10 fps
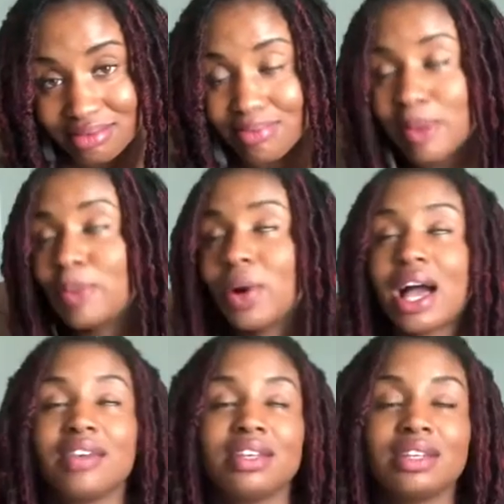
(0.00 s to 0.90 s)
People
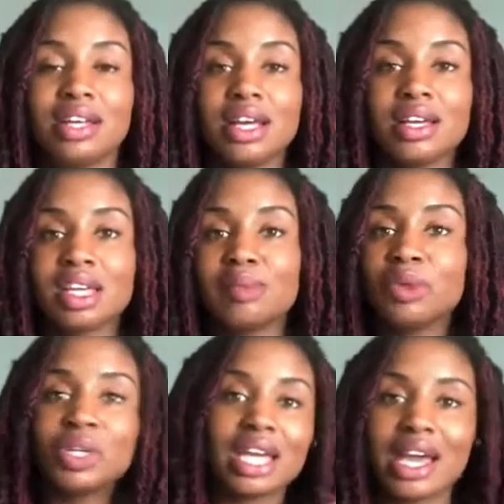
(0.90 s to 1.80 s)
haven't
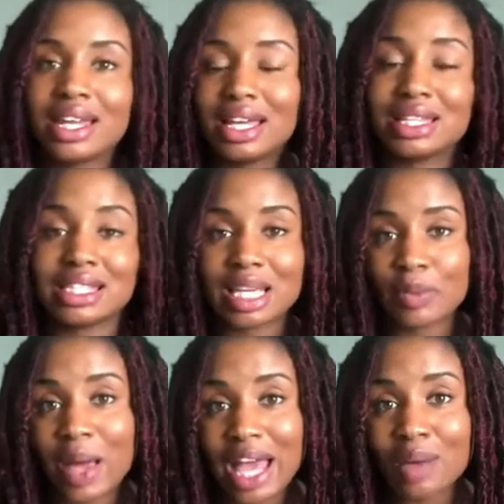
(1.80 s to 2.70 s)
communicated in the same way.